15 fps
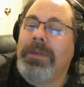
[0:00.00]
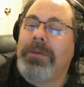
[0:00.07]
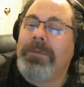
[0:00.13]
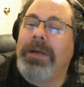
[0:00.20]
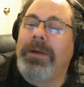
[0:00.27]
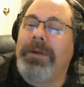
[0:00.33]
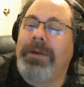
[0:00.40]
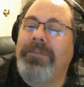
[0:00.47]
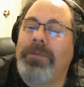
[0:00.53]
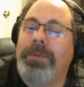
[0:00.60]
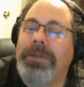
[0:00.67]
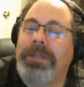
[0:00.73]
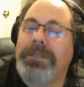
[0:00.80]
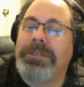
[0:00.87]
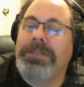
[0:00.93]
wow,
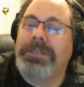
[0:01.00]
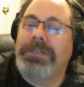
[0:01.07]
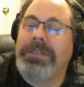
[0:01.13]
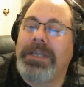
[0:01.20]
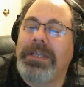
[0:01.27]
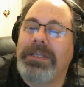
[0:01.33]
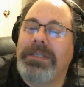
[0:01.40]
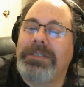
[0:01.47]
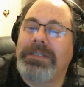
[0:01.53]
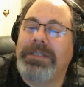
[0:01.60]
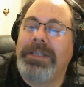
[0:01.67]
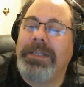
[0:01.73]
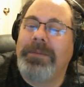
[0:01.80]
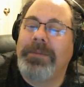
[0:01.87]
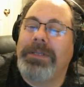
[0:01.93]
everybody is just getting
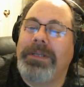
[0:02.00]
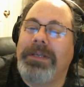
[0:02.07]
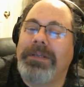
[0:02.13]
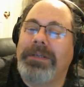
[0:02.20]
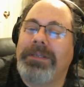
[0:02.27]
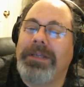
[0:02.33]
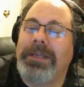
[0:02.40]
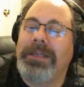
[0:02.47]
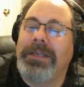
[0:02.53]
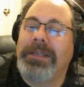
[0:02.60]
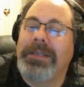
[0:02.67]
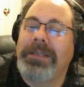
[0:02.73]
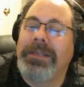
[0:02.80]
slammed in here today.